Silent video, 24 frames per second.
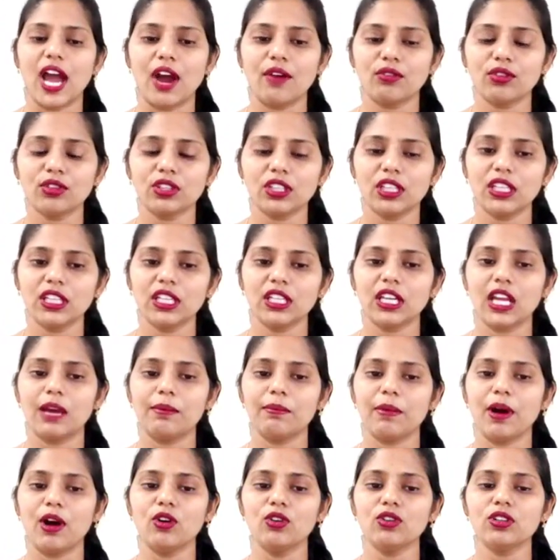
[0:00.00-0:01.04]
have to think it
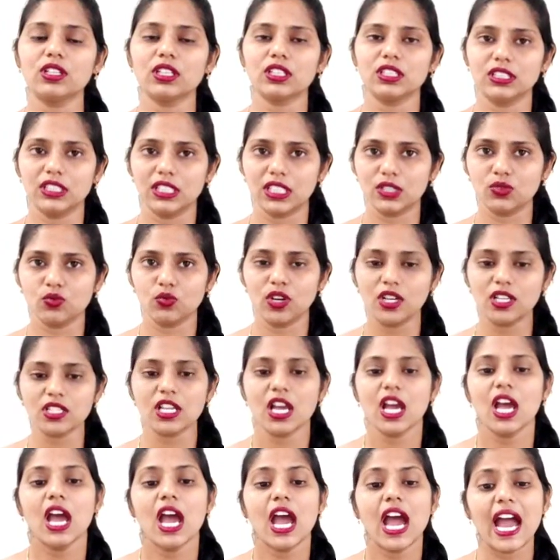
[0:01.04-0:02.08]
about this
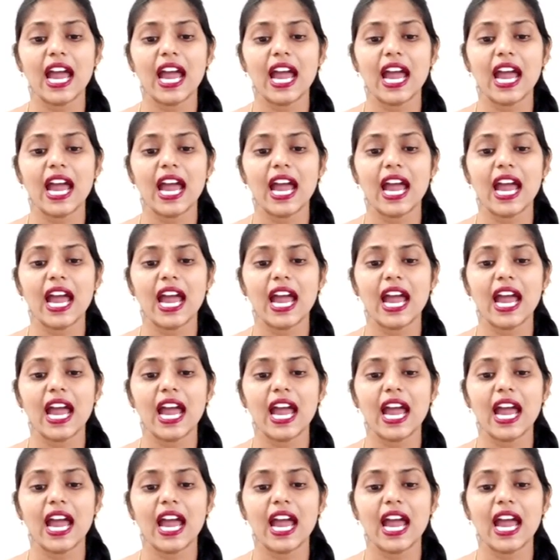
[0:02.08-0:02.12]
ones